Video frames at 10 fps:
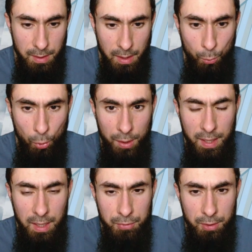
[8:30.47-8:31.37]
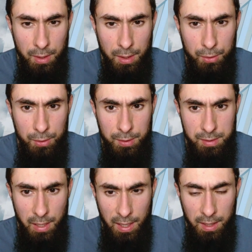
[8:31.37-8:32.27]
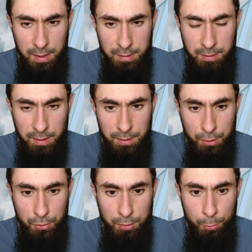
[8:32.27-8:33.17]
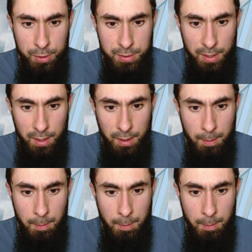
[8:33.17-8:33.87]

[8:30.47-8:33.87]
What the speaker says: I want to have Harak on the tile, I think. The Graveborn tile.